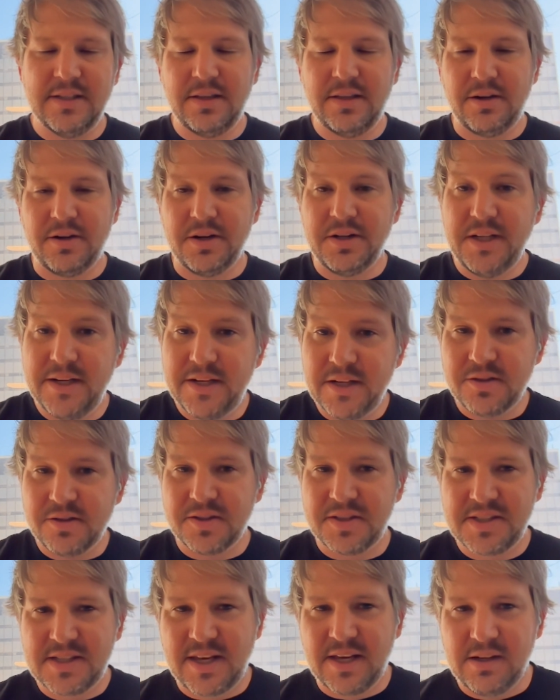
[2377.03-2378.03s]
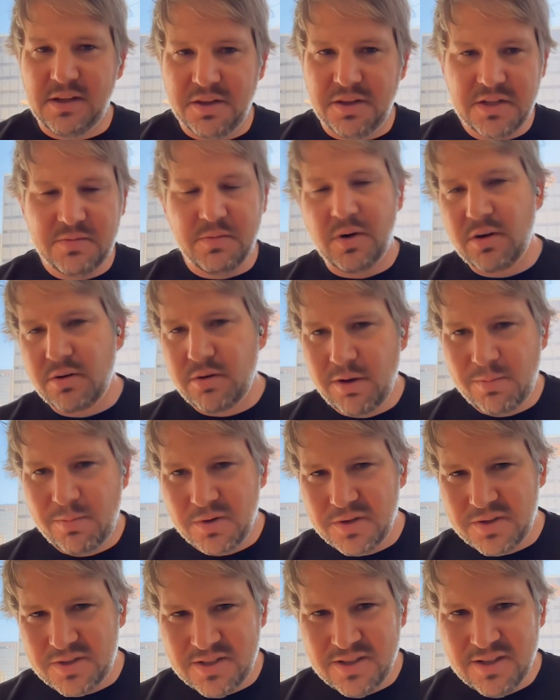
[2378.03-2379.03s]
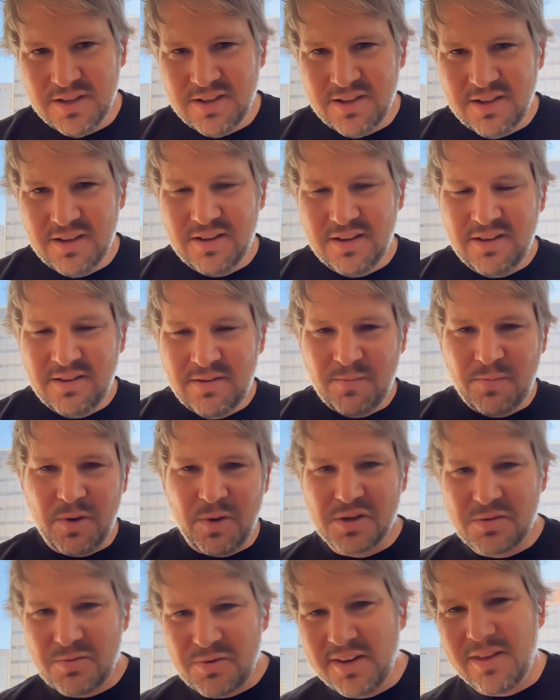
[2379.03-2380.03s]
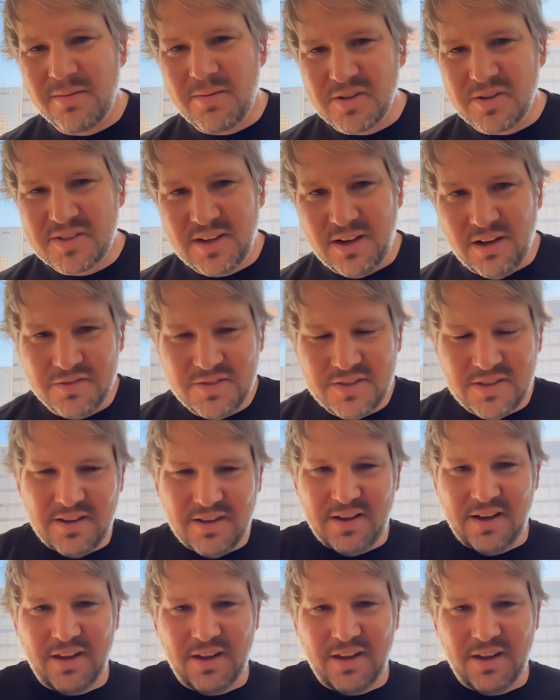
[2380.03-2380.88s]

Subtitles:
are needed to scale these monorepos because we need them ourselves,